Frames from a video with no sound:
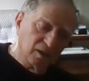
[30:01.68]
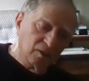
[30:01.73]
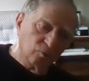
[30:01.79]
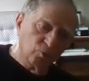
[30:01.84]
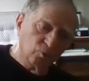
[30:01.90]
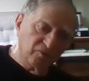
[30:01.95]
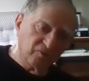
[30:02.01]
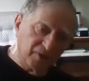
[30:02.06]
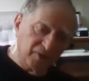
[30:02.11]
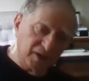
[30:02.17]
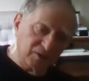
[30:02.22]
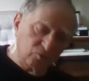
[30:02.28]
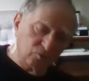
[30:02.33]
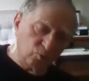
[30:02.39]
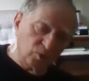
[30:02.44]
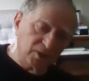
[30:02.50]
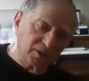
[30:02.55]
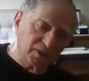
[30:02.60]
We find
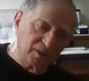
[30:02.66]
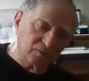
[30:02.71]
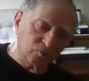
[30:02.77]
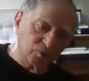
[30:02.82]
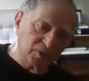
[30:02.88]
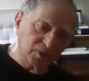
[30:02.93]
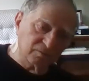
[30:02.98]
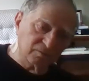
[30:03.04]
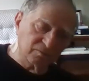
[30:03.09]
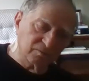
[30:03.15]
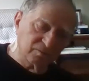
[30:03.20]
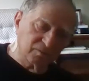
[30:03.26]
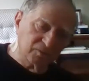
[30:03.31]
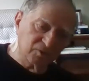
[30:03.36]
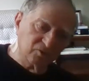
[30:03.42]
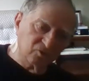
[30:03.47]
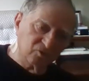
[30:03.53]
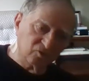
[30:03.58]
one that we
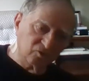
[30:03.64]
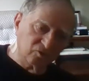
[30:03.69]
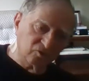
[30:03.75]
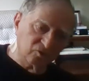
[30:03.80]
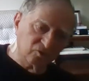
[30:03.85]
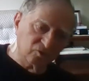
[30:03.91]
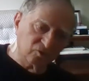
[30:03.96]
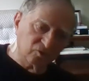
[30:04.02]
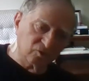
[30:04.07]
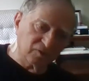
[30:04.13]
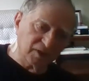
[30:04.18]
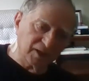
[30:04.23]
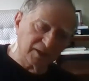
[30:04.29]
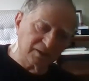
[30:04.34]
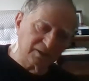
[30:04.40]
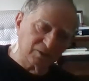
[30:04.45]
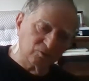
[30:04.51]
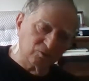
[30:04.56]
sort of
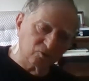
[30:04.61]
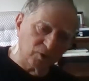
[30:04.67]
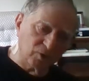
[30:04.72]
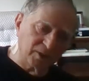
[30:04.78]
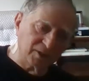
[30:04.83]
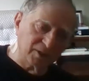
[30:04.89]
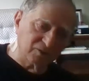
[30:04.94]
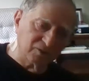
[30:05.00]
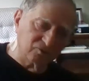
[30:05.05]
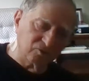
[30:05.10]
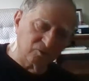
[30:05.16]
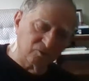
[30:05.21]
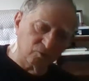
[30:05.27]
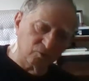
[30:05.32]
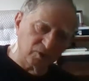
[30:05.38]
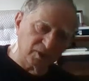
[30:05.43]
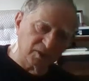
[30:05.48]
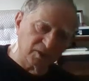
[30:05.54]
like. It was right next to the
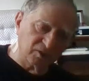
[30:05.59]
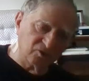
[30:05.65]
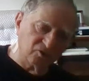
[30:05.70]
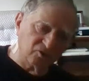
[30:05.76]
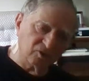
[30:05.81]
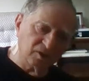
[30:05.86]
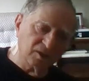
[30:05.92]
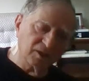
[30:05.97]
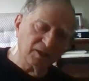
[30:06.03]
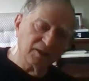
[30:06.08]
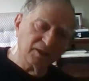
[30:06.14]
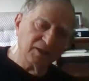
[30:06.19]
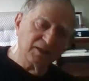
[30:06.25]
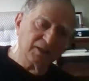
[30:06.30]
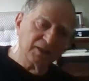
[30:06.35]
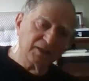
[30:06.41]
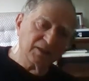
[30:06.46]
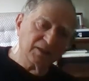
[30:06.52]
ridge.
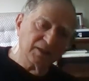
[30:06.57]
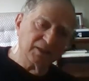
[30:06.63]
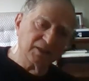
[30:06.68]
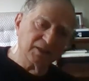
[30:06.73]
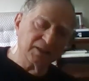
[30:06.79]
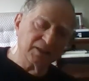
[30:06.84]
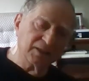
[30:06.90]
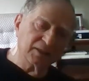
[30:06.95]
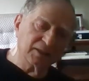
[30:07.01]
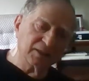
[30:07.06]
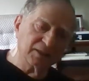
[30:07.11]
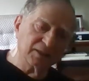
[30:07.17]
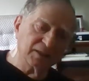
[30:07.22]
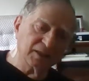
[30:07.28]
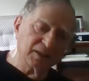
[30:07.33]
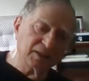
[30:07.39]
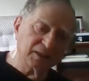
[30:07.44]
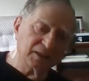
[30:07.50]
Uh,
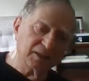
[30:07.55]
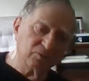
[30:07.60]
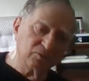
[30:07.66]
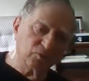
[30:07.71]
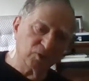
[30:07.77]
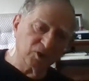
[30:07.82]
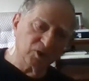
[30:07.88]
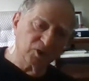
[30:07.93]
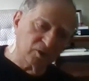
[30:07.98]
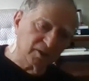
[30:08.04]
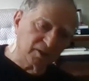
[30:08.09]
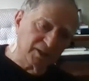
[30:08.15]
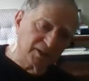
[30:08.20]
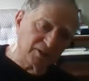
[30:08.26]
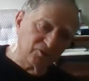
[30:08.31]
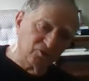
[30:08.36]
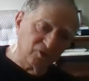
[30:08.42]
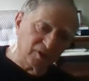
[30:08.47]
and we call it
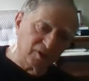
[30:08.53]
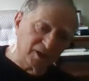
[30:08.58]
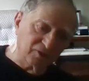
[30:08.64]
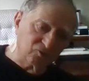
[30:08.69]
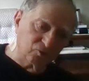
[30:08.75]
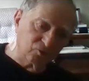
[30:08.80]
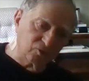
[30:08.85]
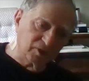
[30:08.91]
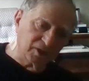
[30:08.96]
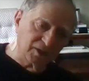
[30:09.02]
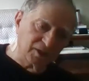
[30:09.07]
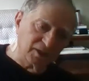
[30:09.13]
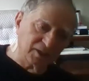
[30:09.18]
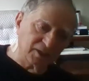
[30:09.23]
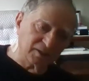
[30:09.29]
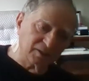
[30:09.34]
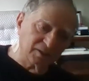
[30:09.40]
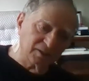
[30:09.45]
LZ X-ray.
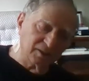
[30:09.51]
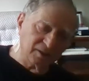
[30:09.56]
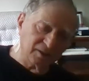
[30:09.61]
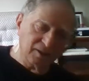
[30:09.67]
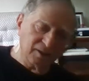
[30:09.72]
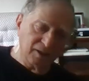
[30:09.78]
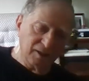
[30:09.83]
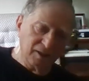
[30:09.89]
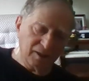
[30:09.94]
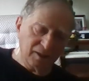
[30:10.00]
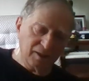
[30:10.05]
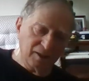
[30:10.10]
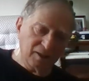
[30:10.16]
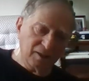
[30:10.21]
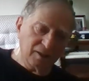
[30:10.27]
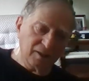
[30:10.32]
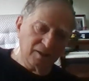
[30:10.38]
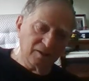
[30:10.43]
And
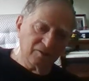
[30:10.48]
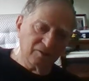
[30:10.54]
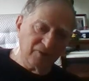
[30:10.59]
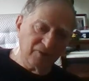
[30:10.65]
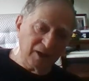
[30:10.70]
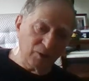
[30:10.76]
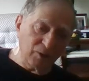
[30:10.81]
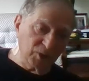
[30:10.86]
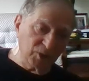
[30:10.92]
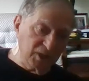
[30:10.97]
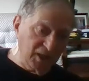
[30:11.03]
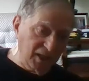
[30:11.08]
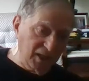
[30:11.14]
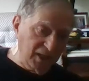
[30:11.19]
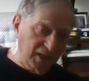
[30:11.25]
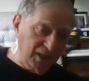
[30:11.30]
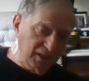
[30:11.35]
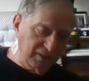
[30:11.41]
following
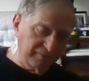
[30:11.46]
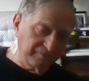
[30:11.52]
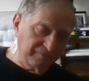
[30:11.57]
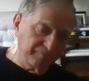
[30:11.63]
day,